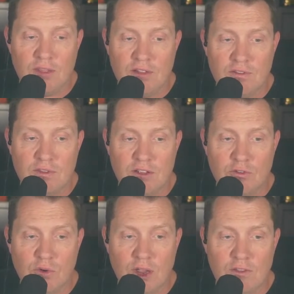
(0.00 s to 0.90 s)
That's that's
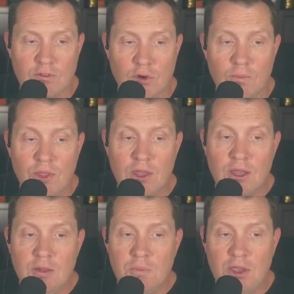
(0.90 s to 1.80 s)
great. So
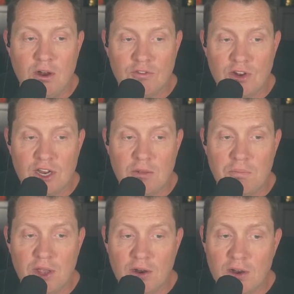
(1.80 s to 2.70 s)
PRs are getting
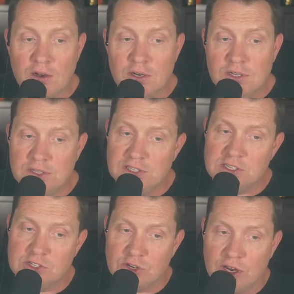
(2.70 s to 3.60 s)
bigger. This
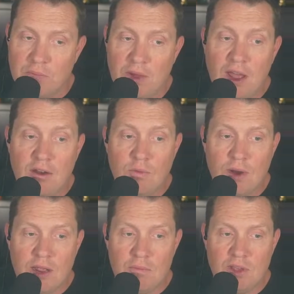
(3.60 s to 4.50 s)
is good and bad,
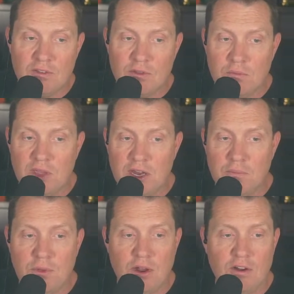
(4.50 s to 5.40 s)
right? Because the median
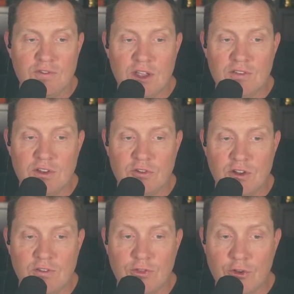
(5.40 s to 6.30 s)
PR size
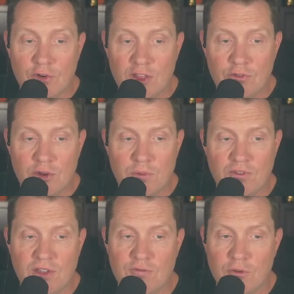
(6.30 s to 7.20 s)
increased
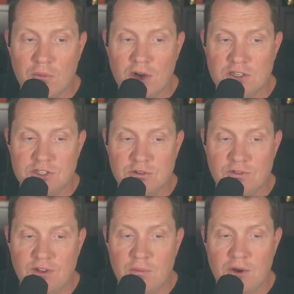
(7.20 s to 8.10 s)
33% from March to
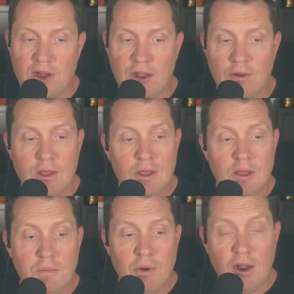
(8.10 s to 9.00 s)
November. Now,
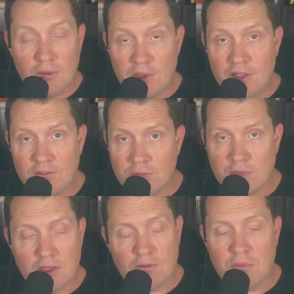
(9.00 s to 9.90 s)
part of me as a
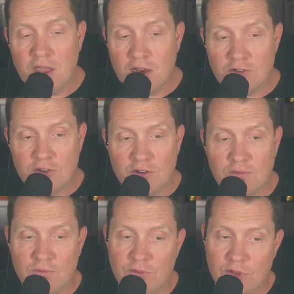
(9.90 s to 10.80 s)
as a
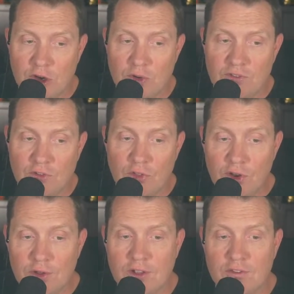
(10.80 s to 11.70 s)
manager, you know, is a
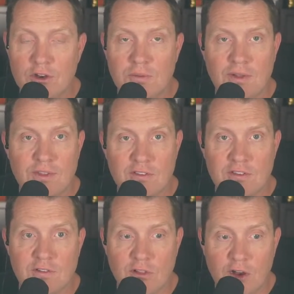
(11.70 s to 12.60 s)
little concerned about this
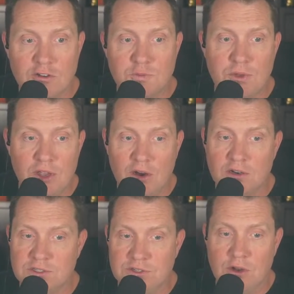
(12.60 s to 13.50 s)
because large
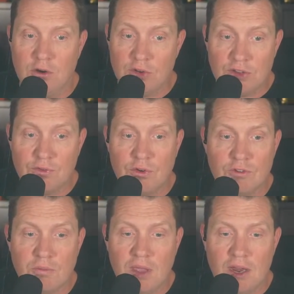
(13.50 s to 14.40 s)
PRs are difficult
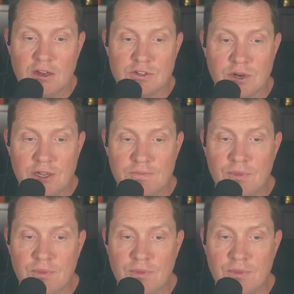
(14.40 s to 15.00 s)
to manage, right?